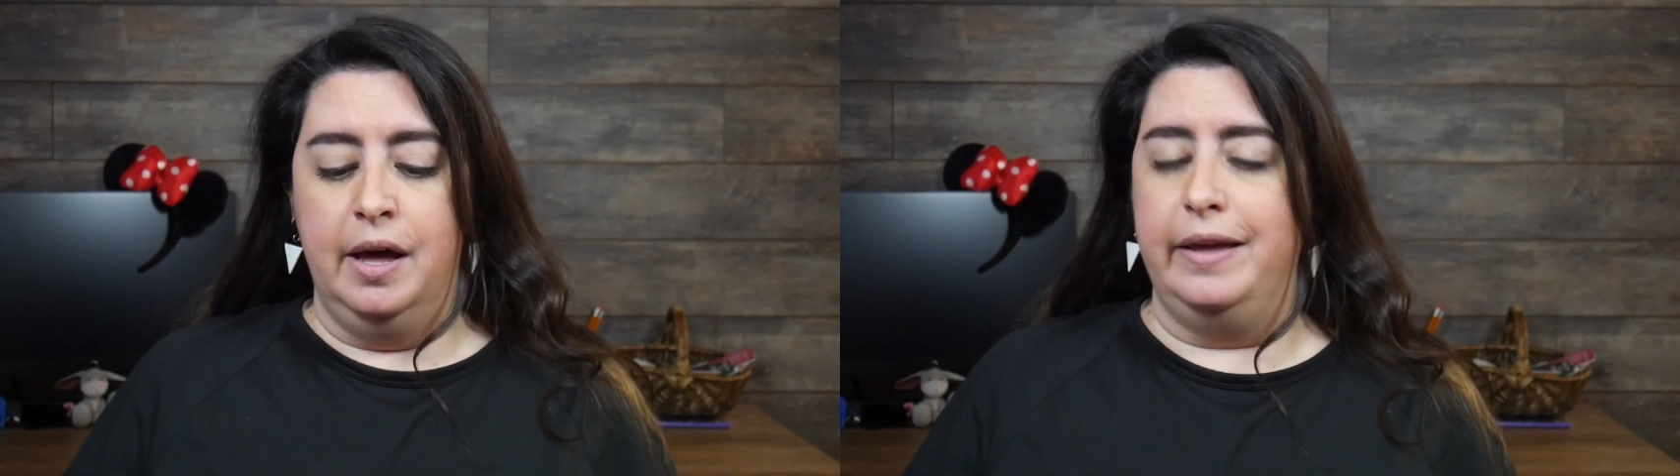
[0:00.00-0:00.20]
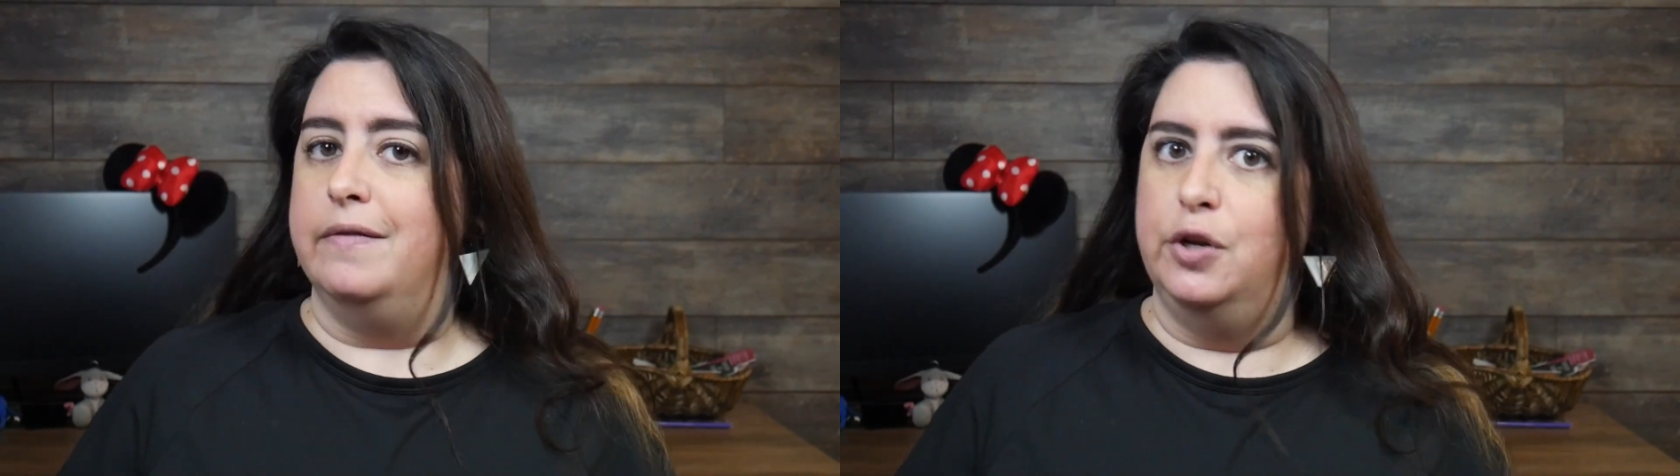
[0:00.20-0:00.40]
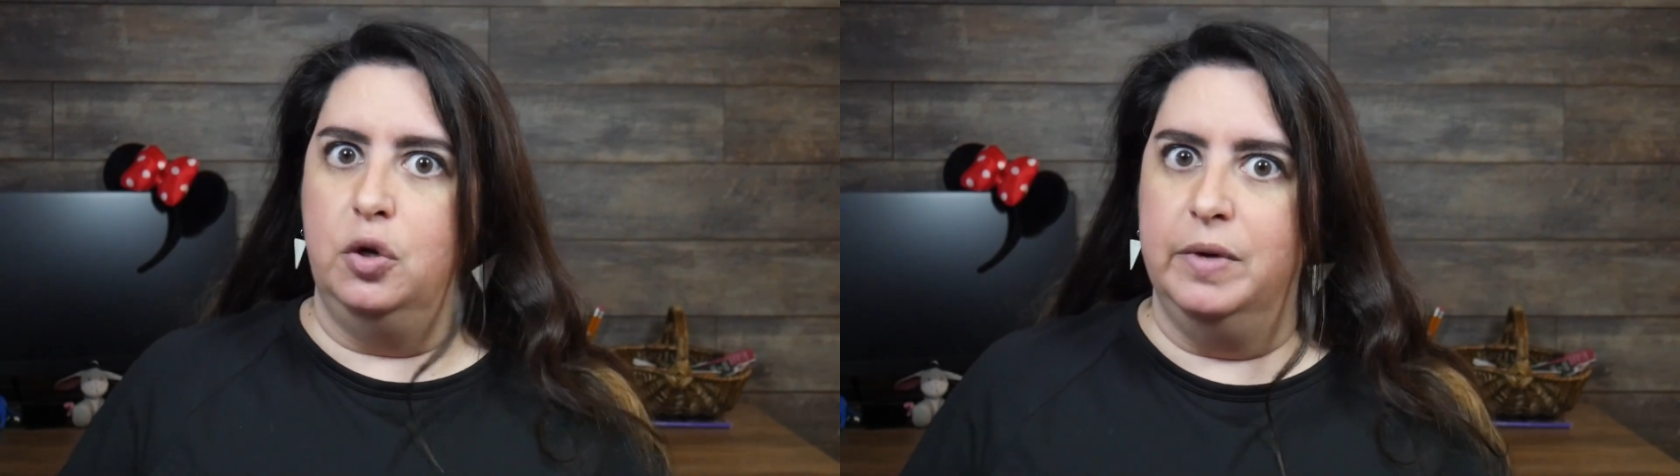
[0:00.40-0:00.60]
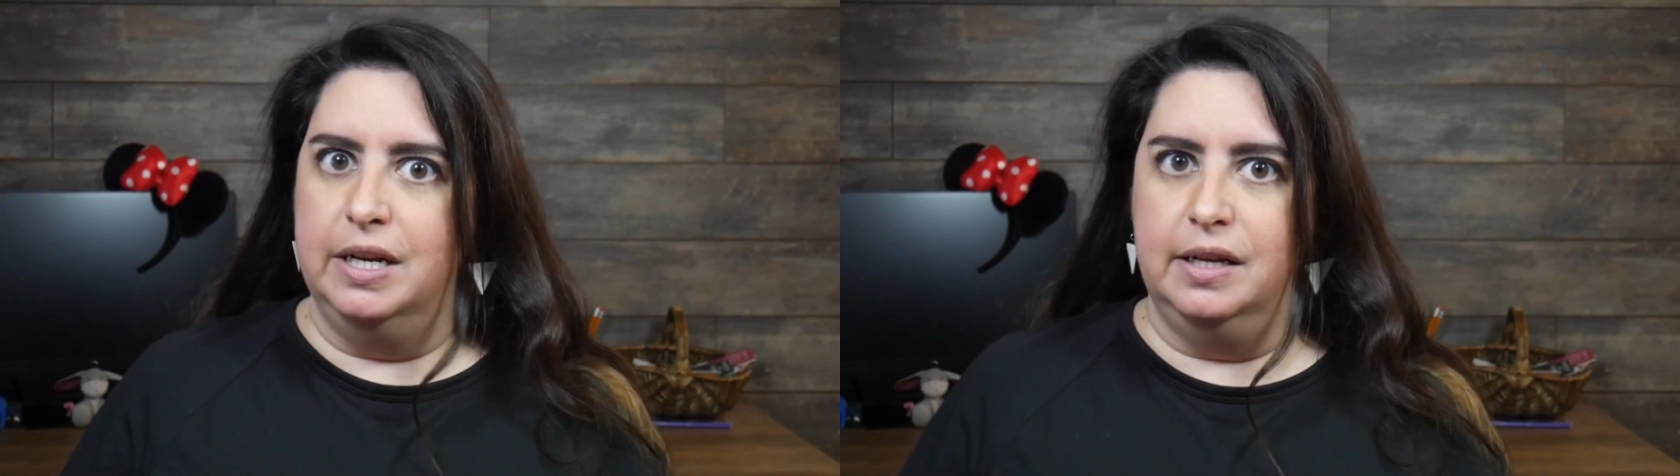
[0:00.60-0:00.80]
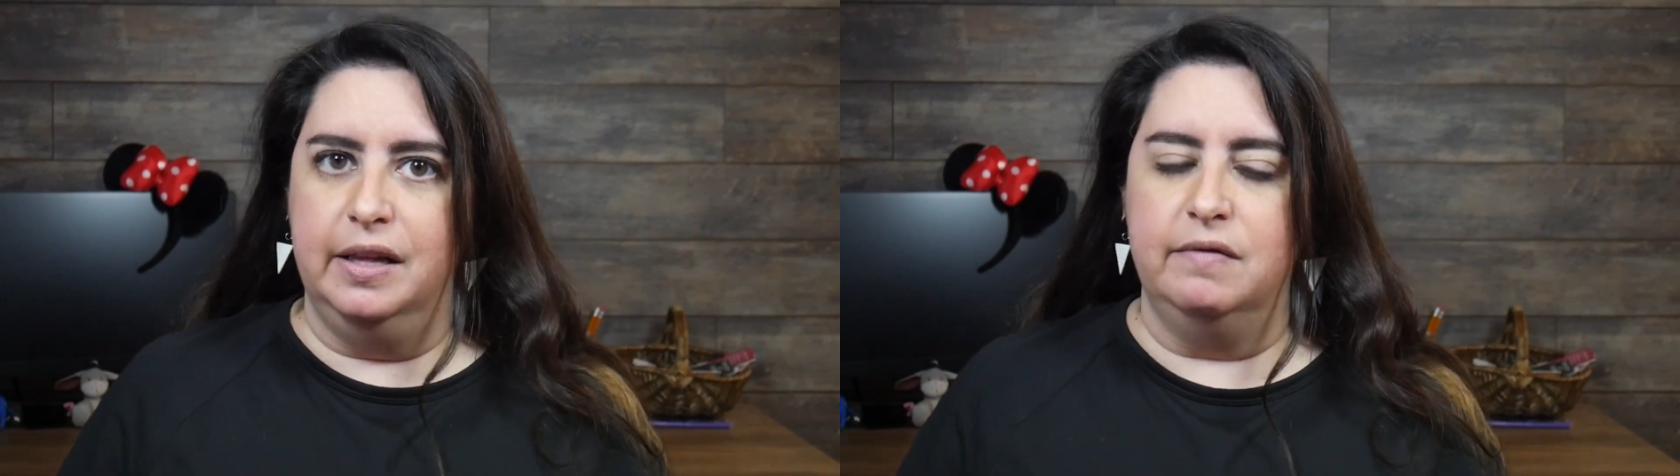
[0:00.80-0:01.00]
even
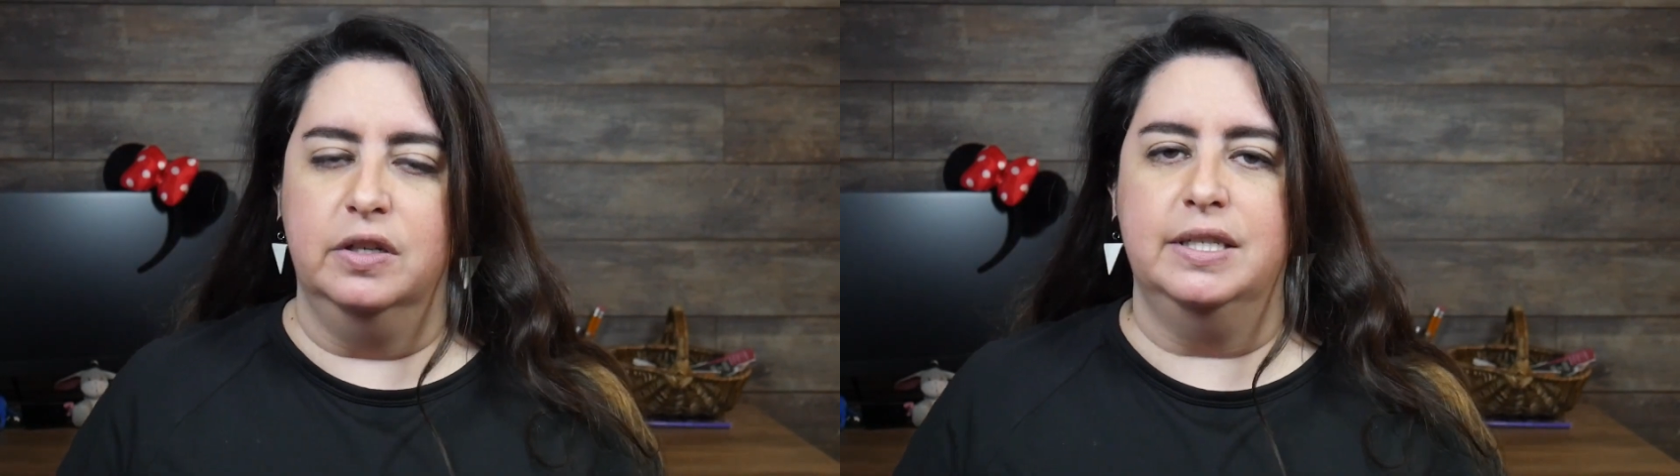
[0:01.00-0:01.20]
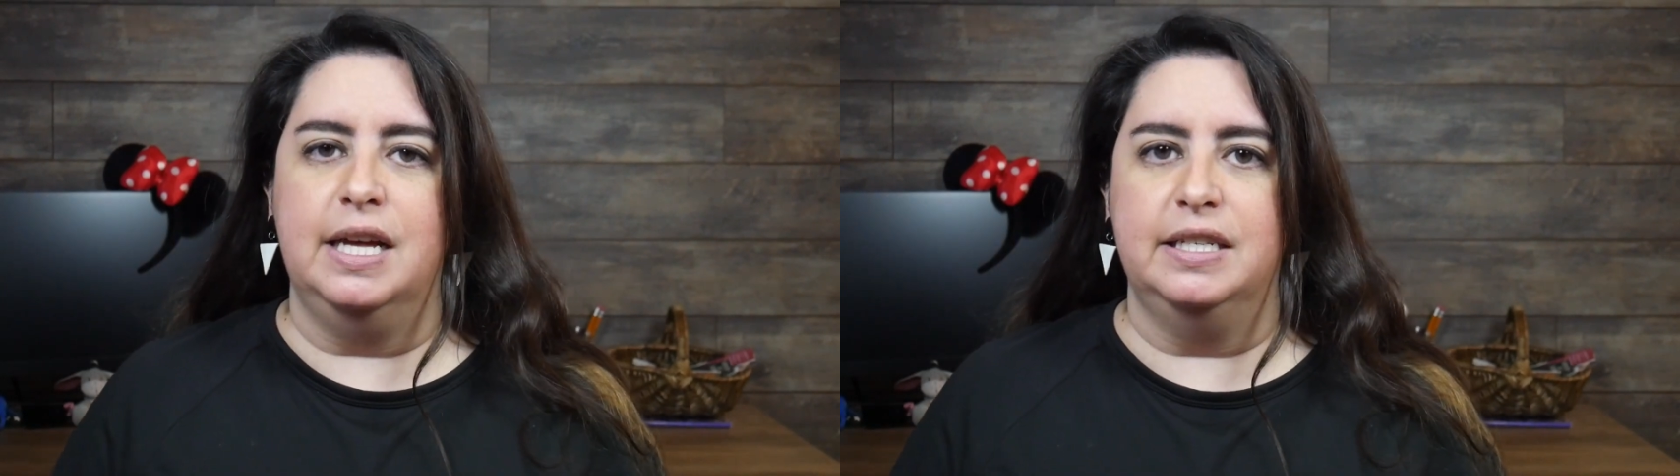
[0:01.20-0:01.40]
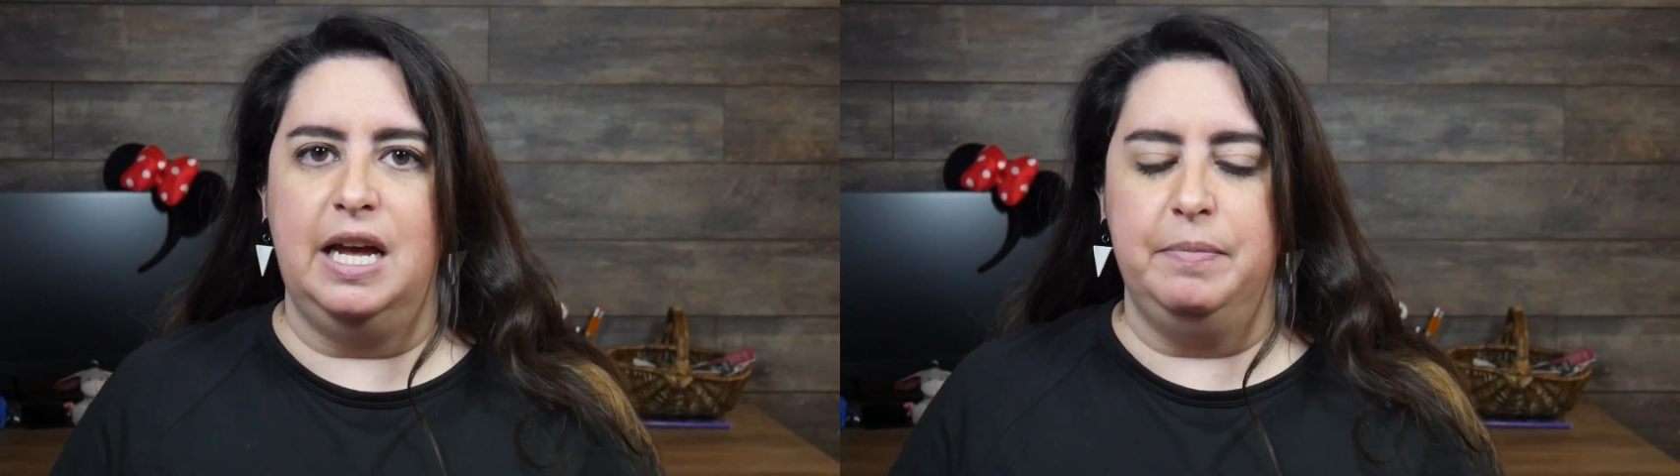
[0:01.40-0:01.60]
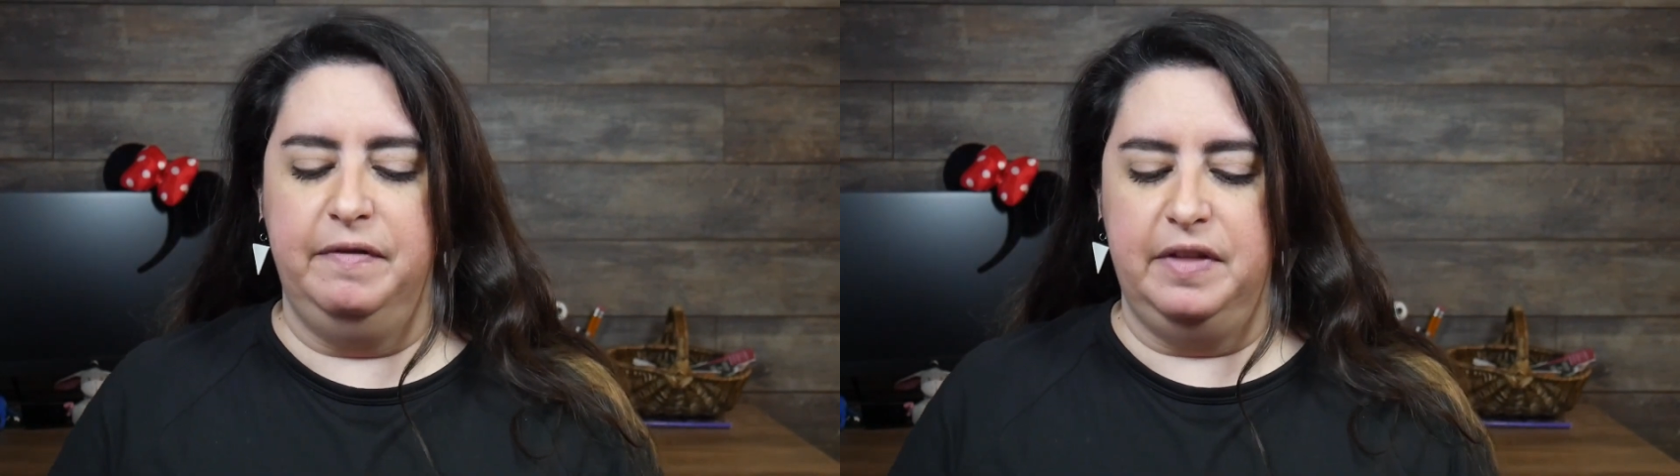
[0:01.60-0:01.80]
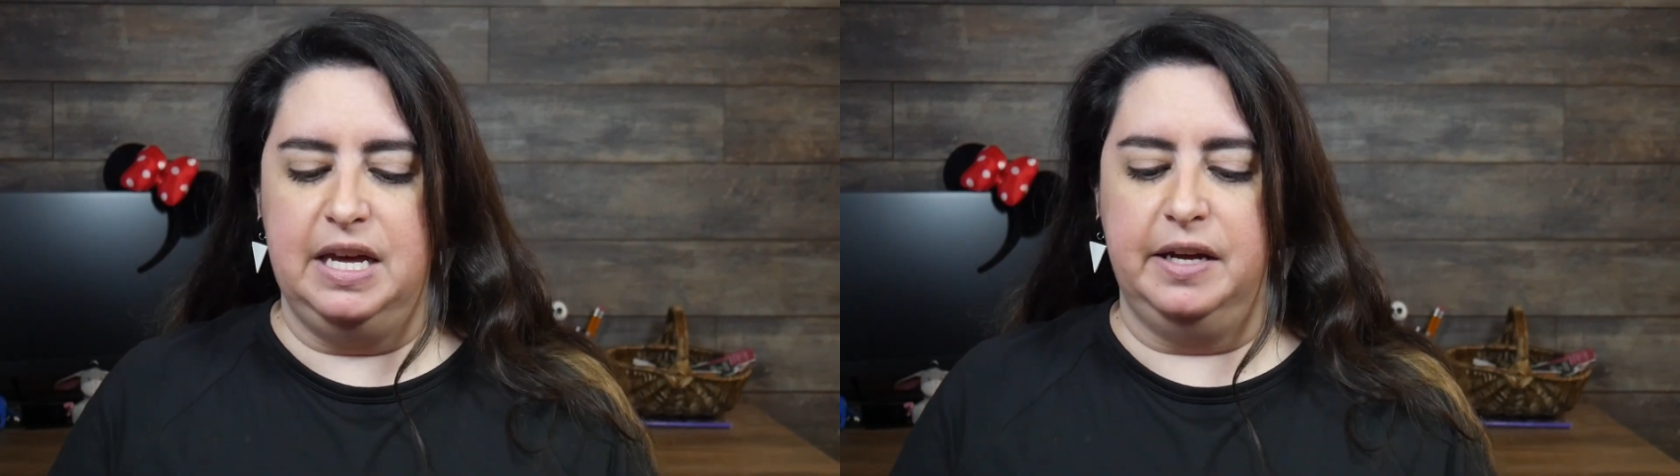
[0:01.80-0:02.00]
humidity levels, that type
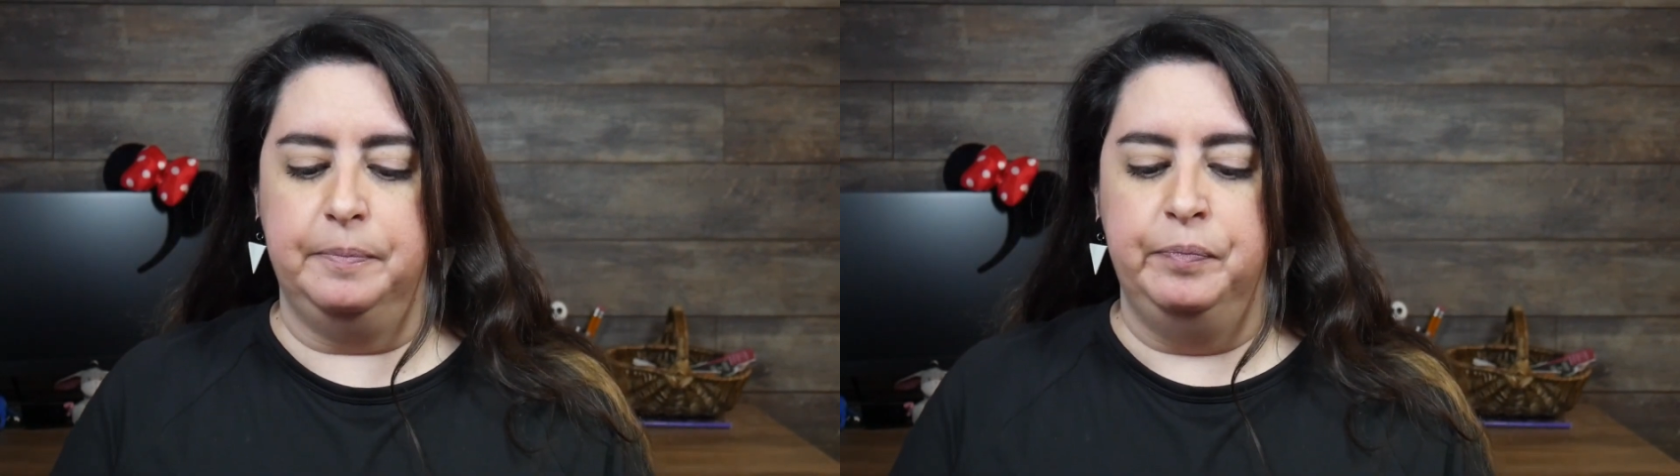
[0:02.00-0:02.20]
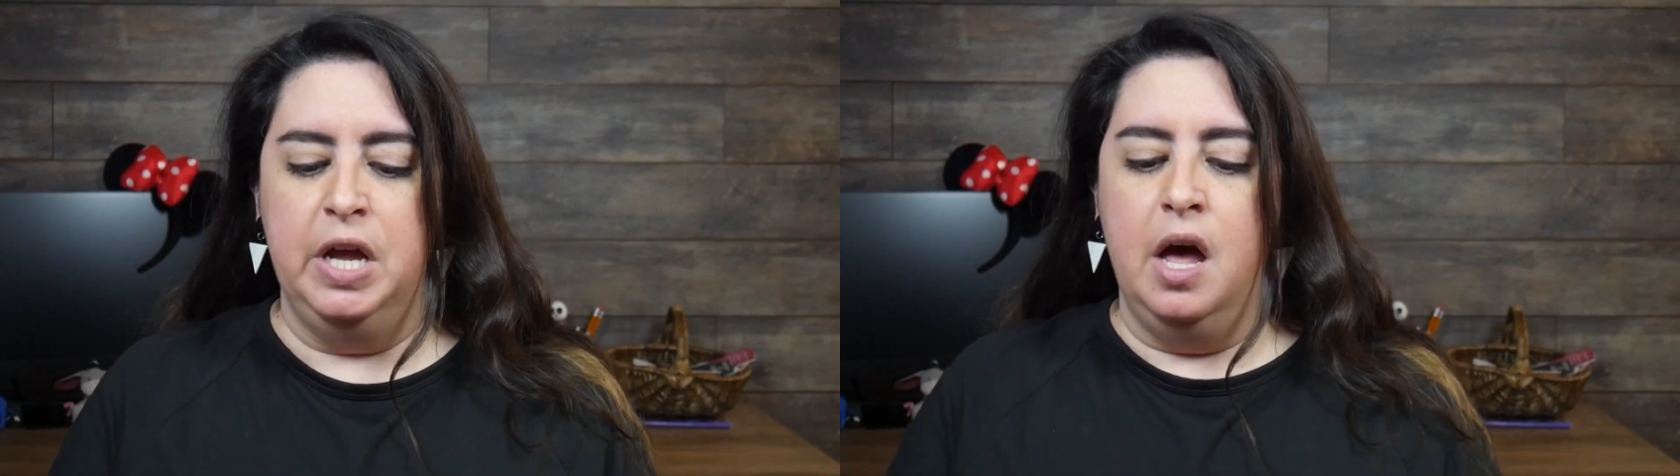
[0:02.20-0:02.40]
of thing,